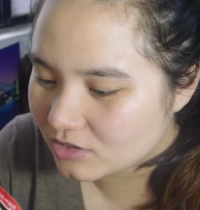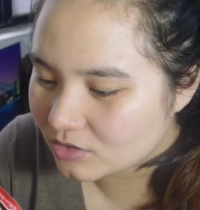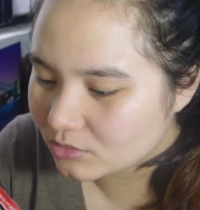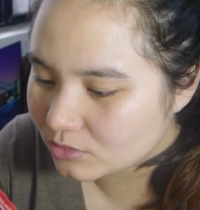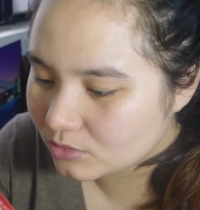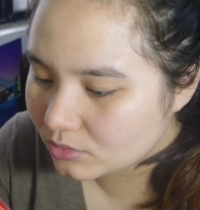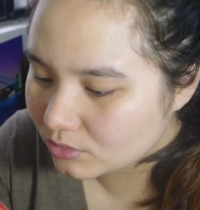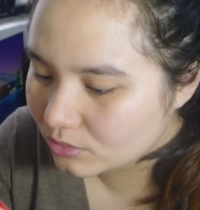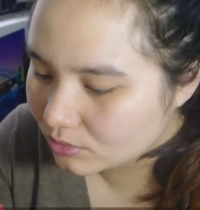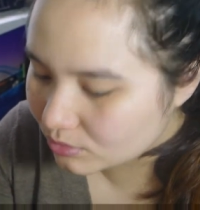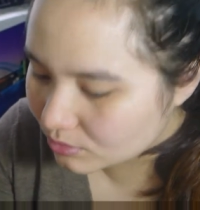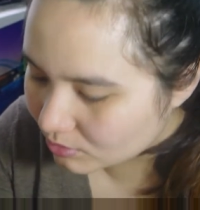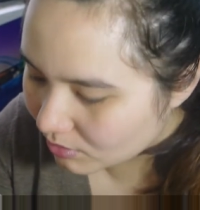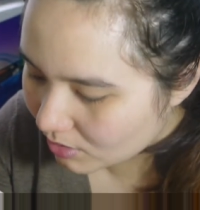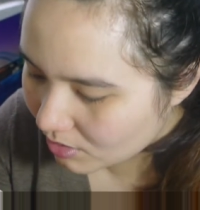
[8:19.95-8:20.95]

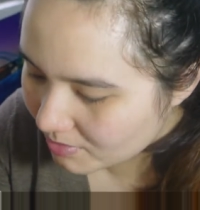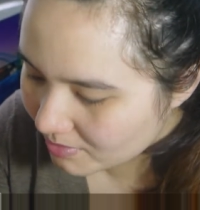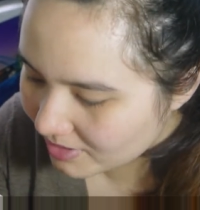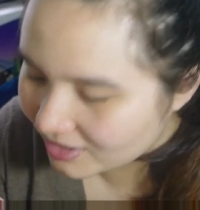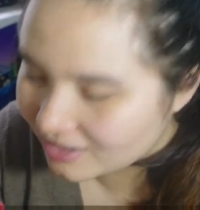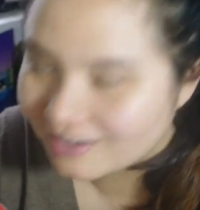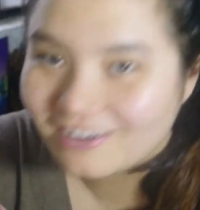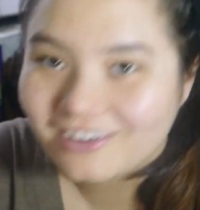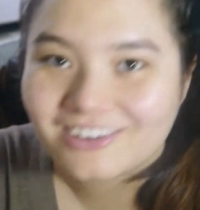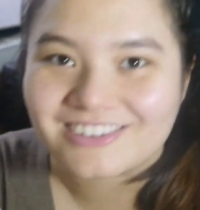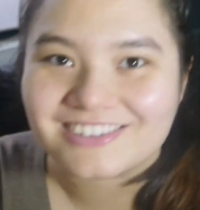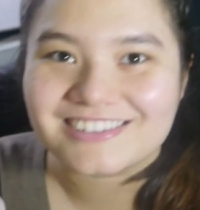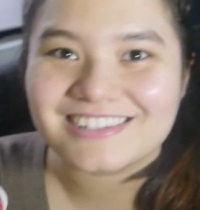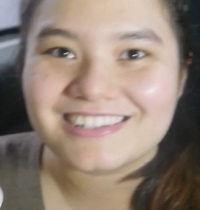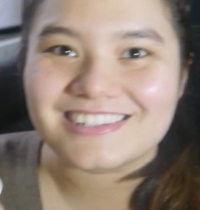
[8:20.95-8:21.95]
Ooh, oh my
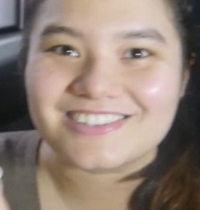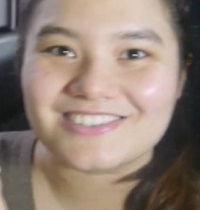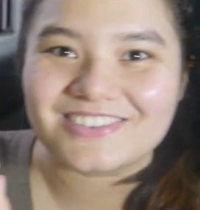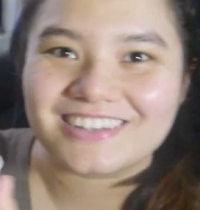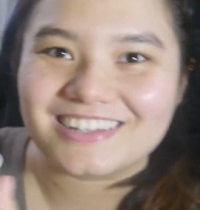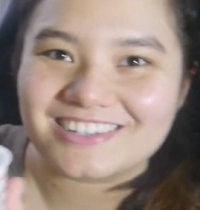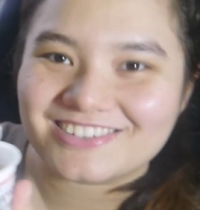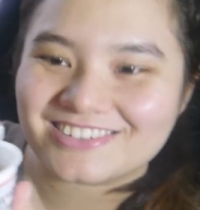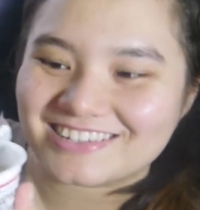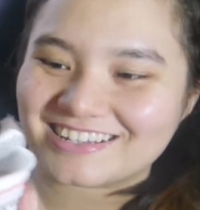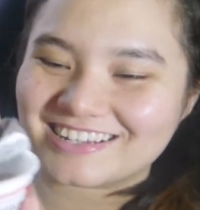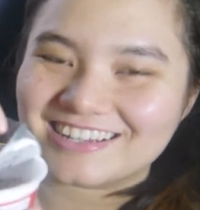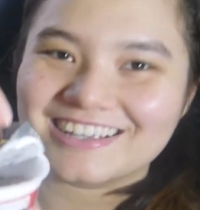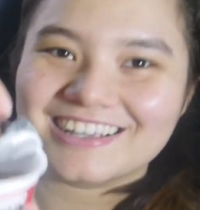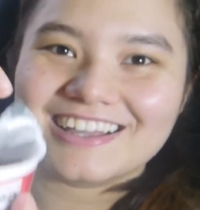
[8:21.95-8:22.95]
gosh, this is really
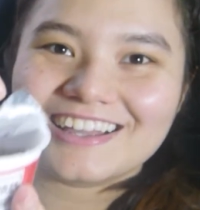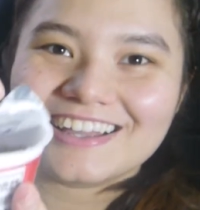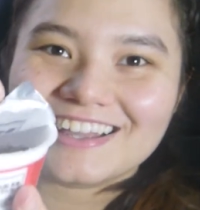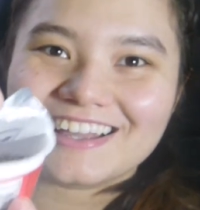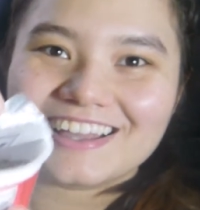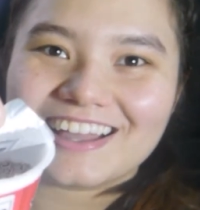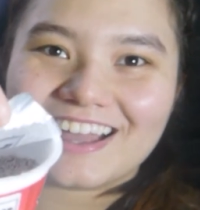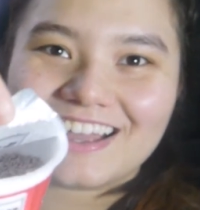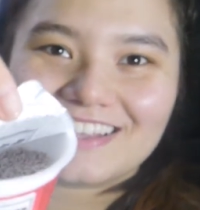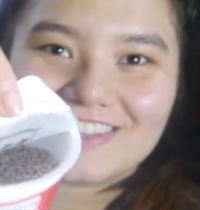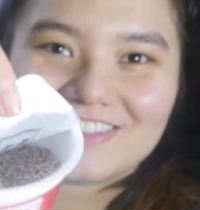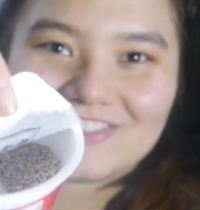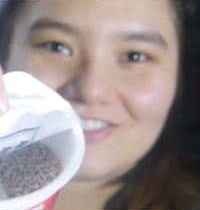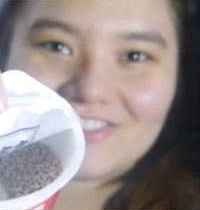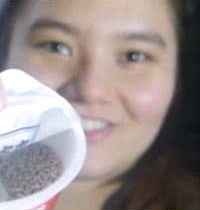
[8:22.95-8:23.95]
interesting. I
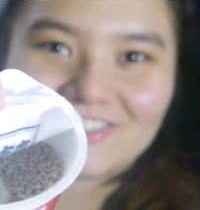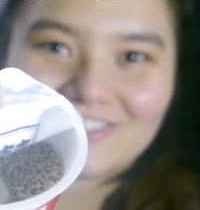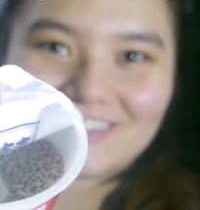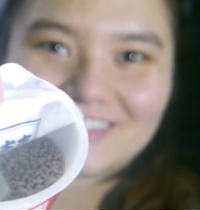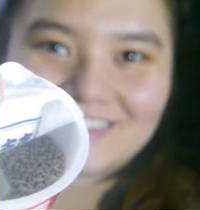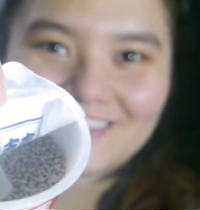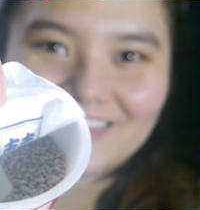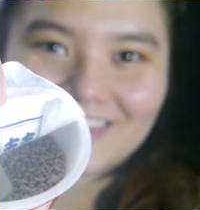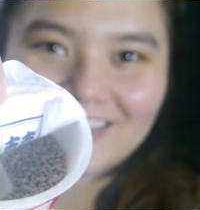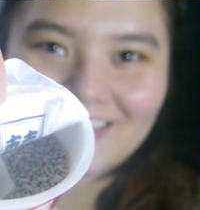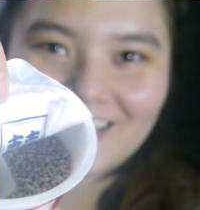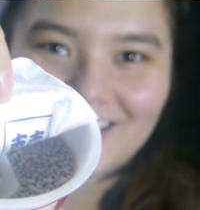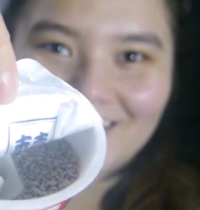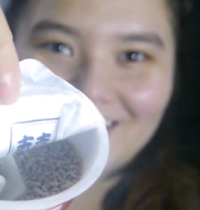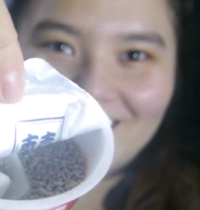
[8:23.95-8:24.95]
need to show you this. Look at
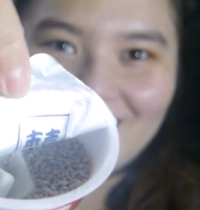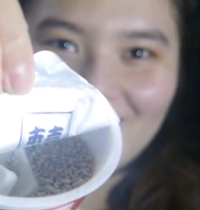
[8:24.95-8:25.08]
that.